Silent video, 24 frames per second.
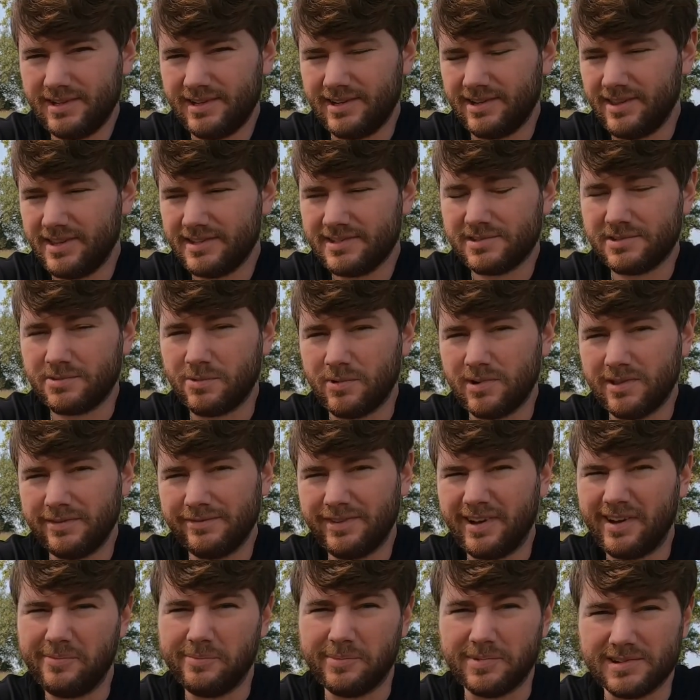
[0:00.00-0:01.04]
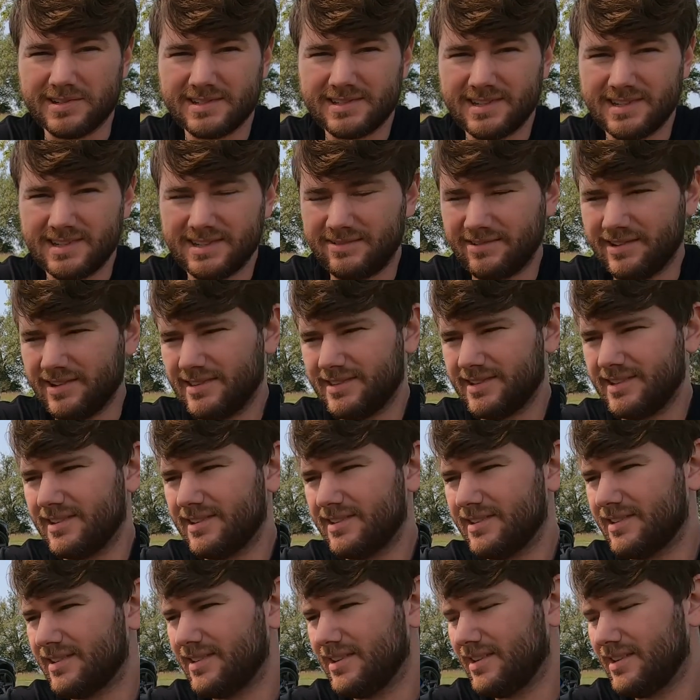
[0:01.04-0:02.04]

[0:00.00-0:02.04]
That's 25% right there.